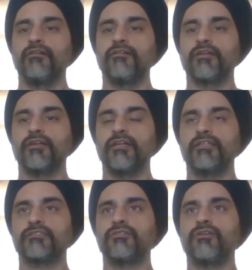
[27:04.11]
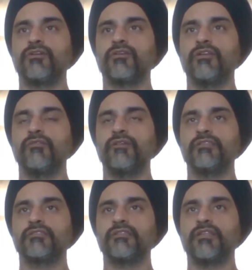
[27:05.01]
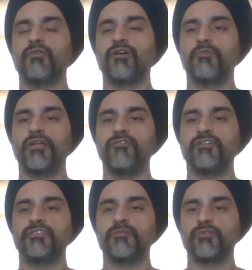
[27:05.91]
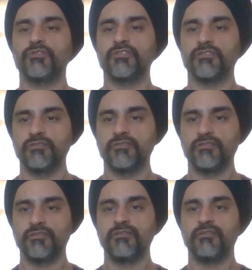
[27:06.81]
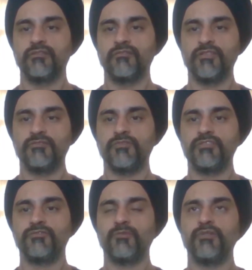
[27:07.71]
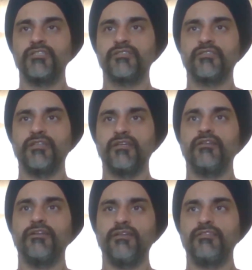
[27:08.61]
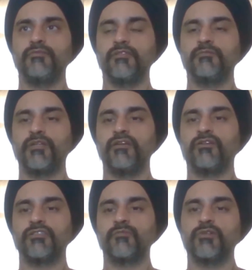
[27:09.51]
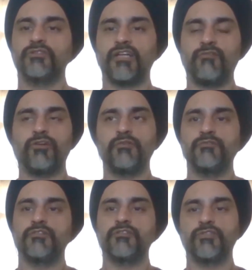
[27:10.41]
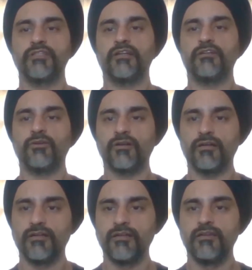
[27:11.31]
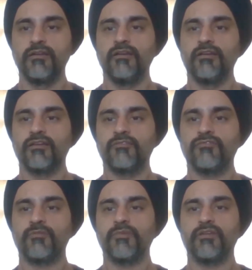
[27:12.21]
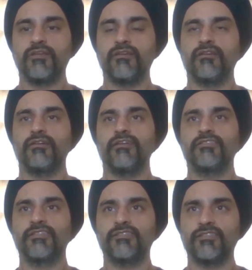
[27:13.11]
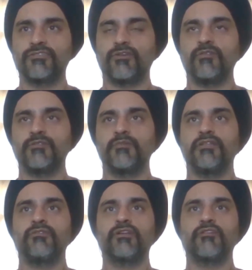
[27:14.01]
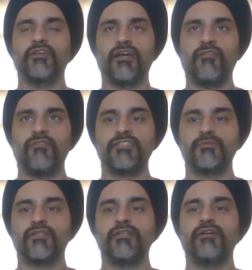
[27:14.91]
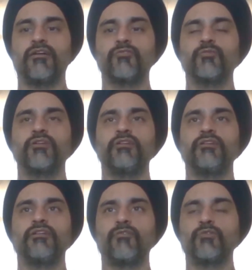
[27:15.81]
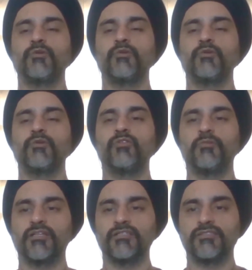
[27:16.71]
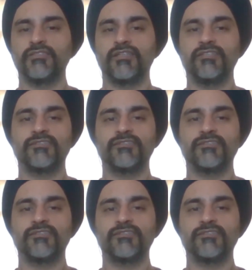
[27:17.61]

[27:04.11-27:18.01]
Okay, it's not always now a money first approach, which for me is pretty awesome, because I've always worked for the underdog. For me, it's always been, okay, we have less money, how do we go up against a giant?